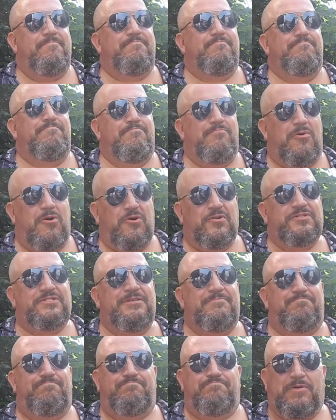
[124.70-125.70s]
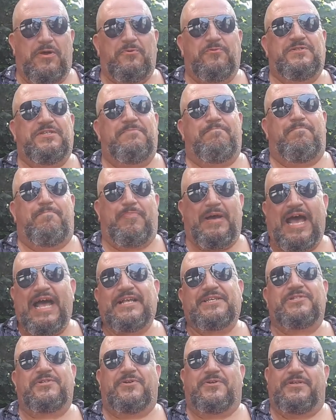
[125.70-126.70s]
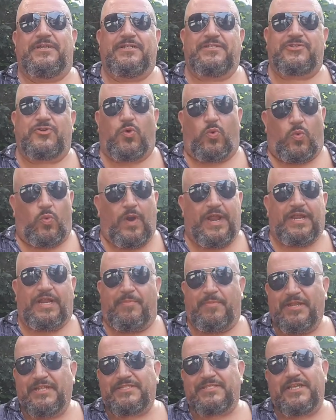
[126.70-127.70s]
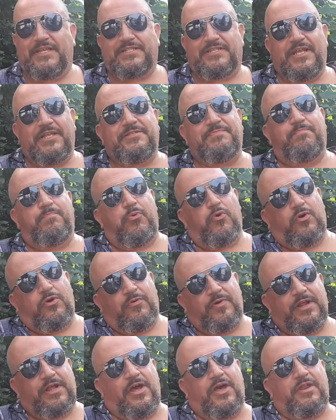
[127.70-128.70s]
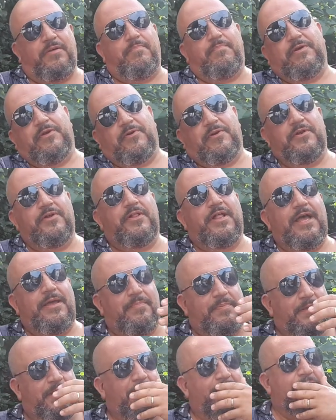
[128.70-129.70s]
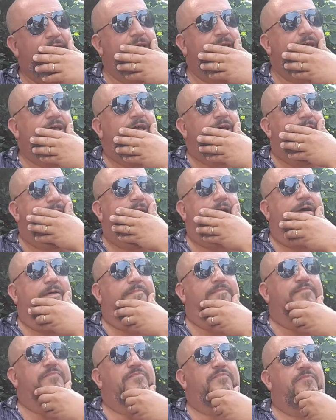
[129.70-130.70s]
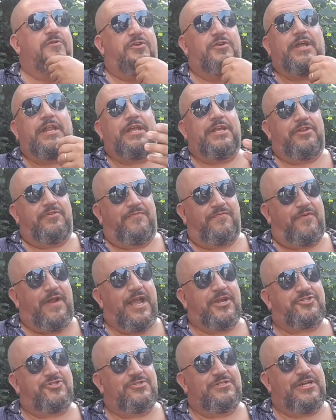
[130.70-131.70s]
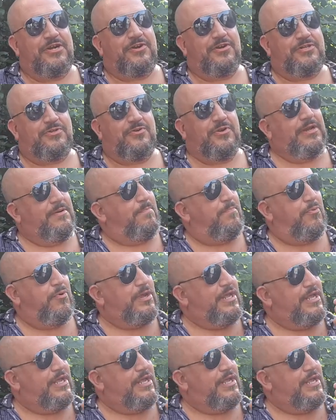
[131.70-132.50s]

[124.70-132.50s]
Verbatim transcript: malty boozy bastard, and it's great. I mean, it's it's it's bordering on imperial IPA um, when you're getting into fracture territory, and boy,